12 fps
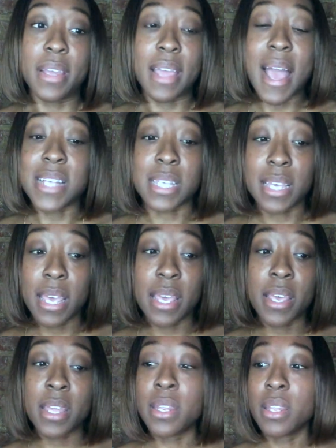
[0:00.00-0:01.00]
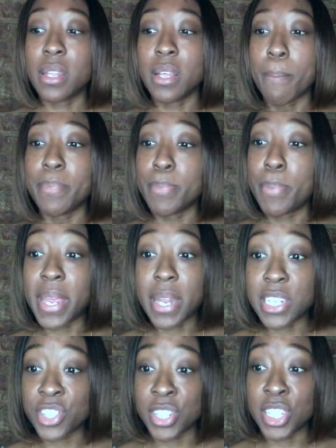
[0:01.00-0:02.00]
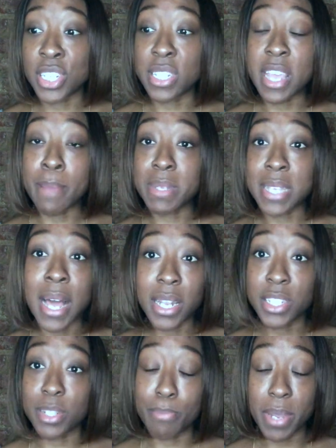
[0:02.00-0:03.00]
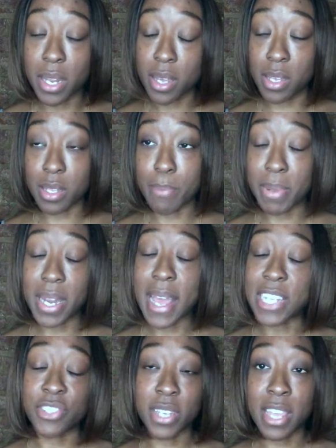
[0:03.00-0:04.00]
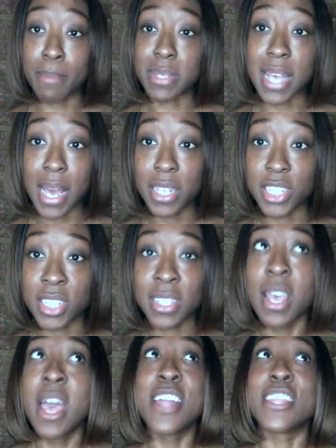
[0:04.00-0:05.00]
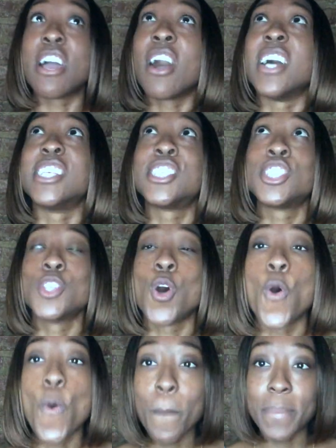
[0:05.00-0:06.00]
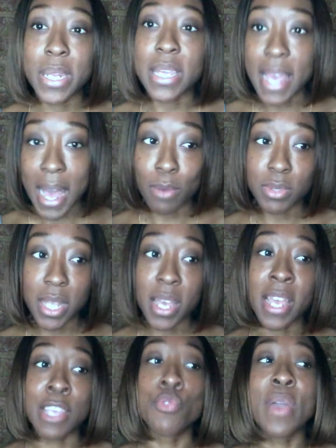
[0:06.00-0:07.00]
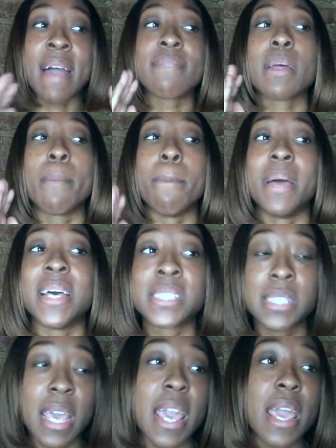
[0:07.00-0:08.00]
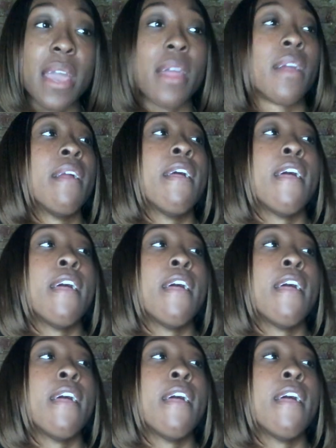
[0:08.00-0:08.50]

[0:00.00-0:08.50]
as a kid, pediatrician, pediatric hematologist, there are so many out there, and you have the best care